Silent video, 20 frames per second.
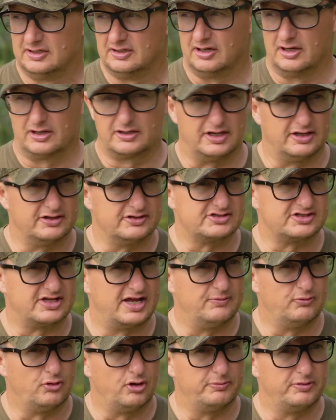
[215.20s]
I can
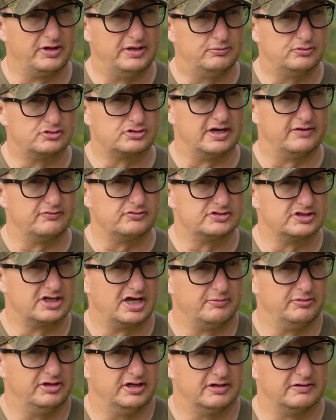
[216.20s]
understand why people travel to
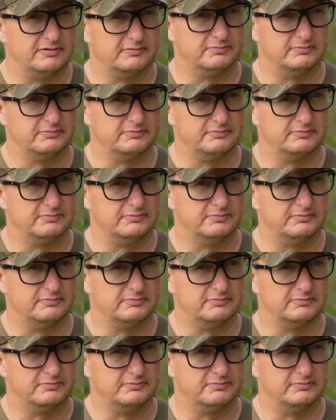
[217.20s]
come here.